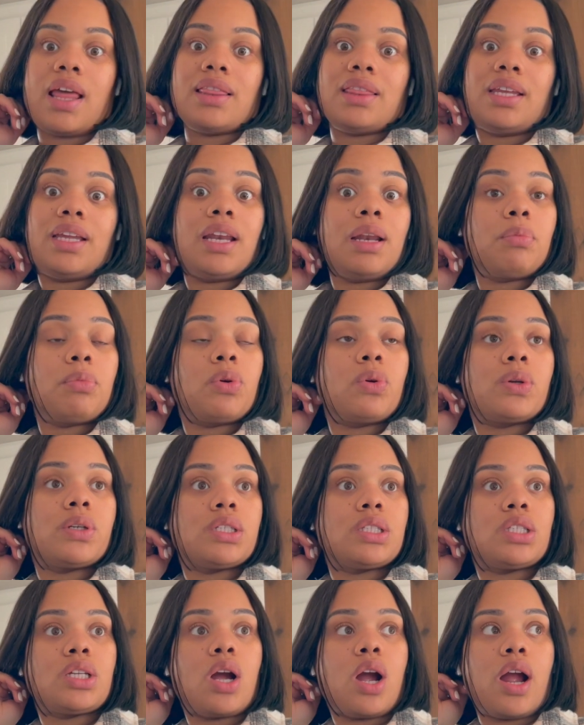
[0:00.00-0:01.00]
Then I'm going
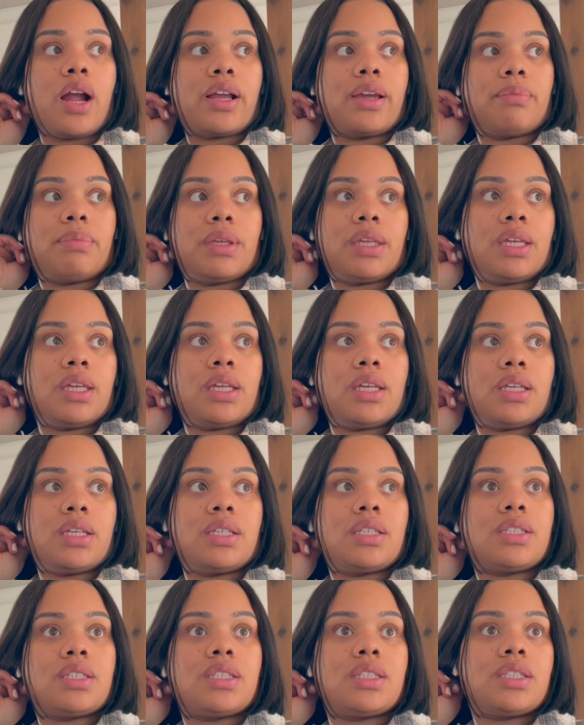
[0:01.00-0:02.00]
to Target
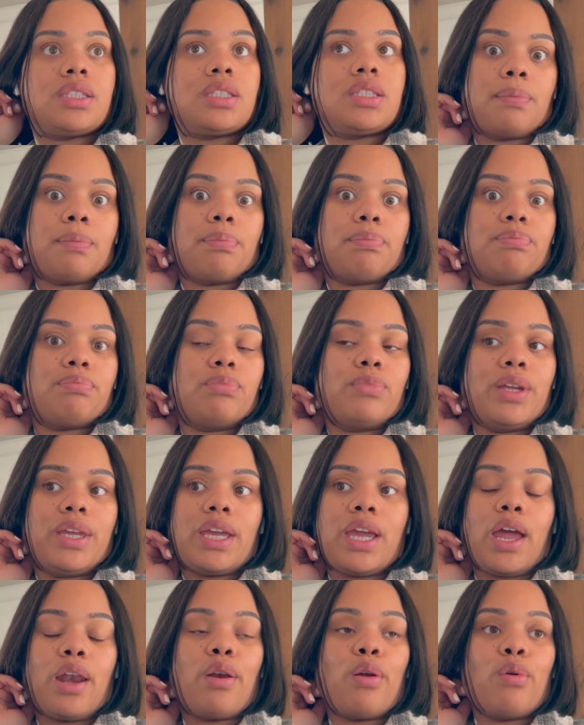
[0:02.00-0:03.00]
because we
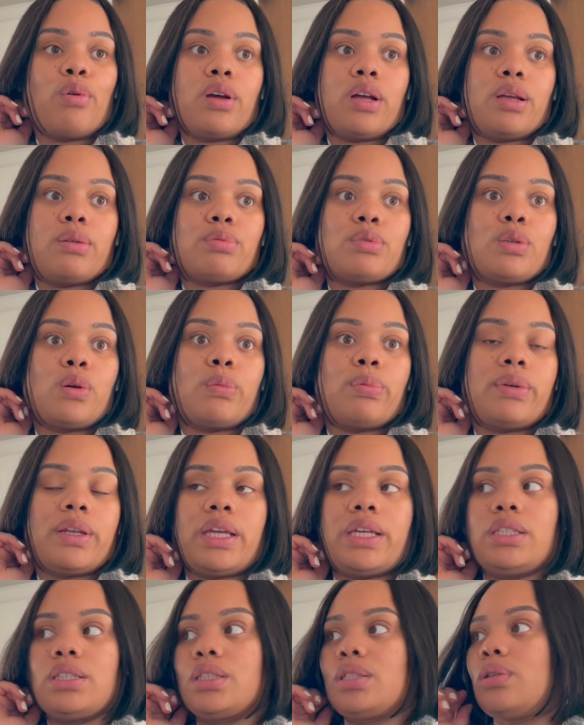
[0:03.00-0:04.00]
got no cups, no
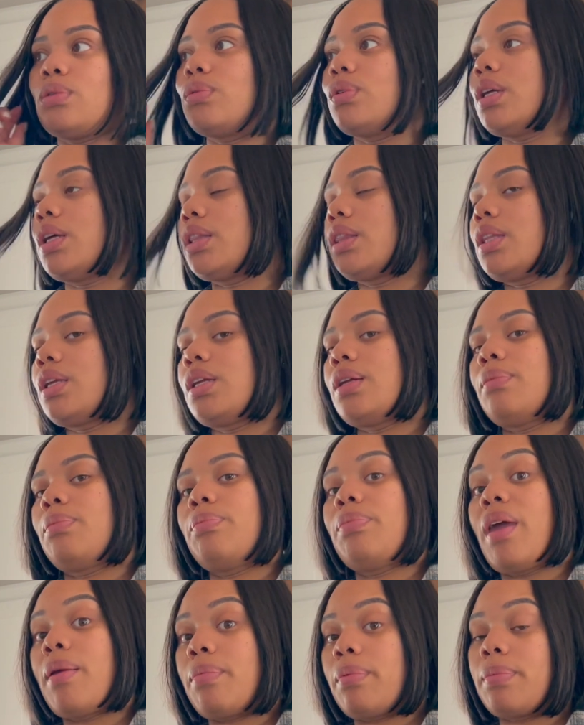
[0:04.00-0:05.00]
plates, no nothing. It's
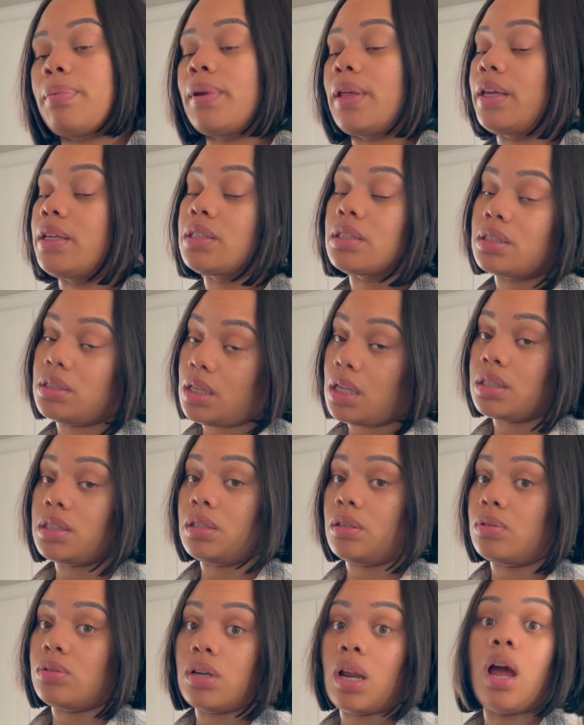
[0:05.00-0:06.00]
paper plates, I
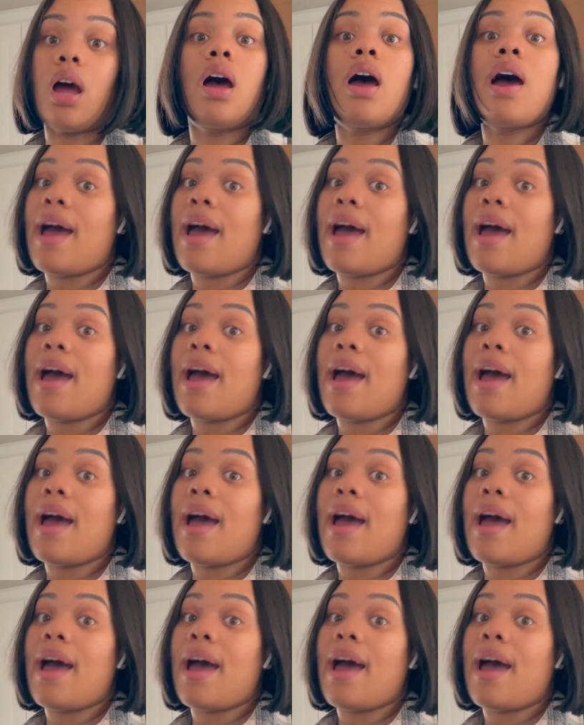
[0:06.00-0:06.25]
told y'all.